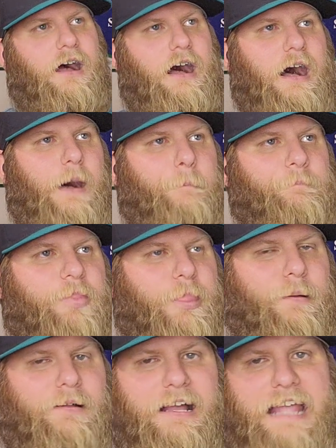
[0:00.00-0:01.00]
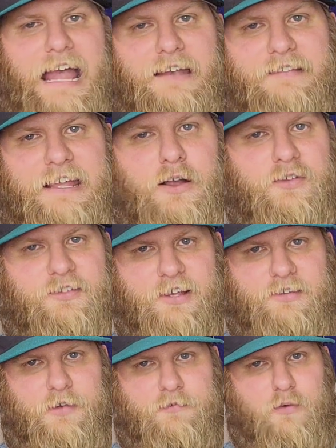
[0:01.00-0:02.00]
Um, again, if they go
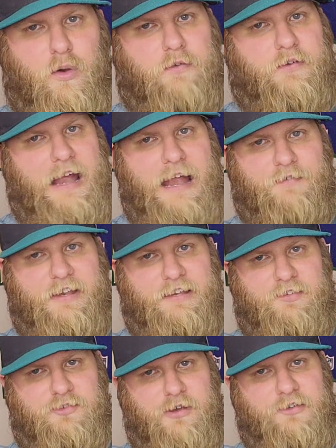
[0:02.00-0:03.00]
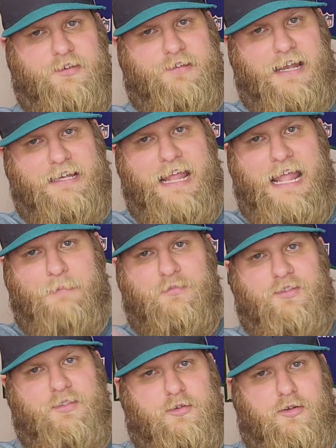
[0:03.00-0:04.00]
six and four for every stretch of 10
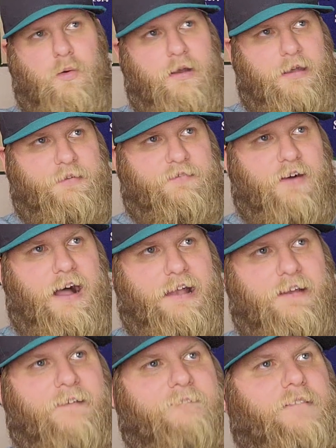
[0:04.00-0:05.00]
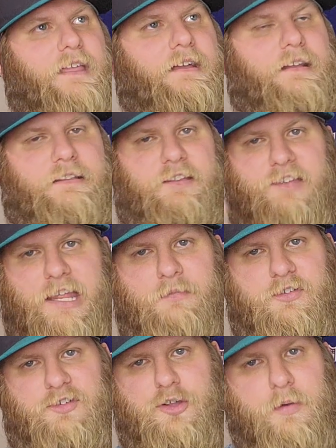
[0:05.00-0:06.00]
games, they're going to be fine. This team
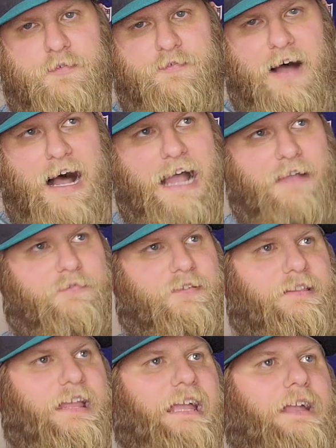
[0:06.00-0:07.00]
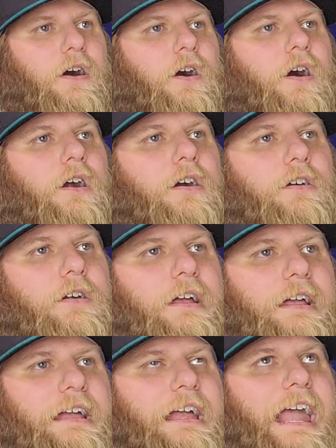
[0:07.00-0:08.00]
was two and five. They are
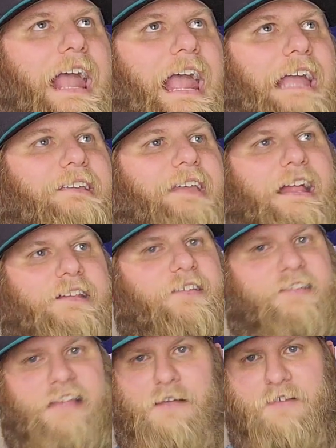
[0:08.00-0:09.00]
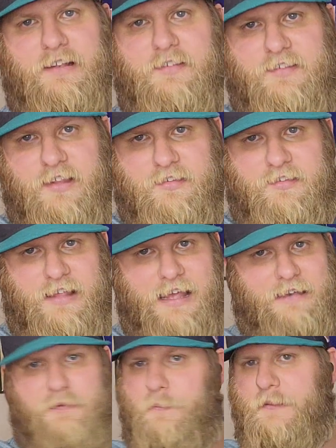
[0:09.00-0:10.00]
eight and seven since
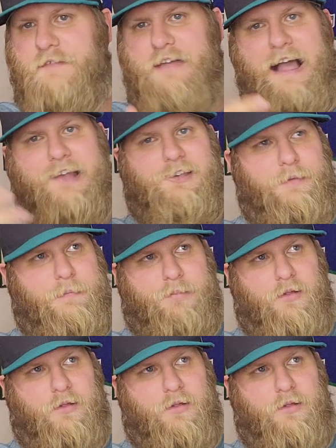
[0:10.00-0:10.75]
then. They've actually been